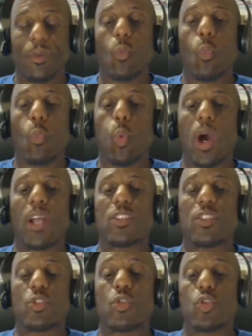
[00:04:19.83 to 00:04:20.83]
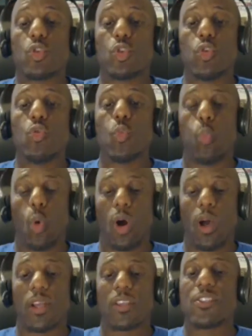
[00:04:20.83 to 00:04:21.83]
What do you
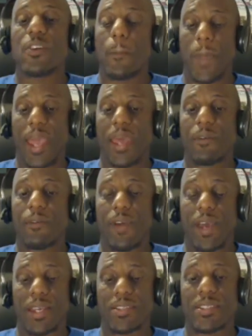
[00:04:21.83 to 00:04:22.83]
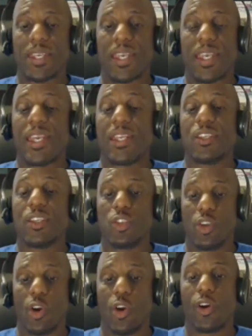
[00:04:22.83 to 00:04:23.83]
want to manifest in
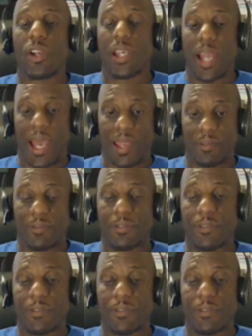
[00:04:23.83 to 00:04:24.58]
your life?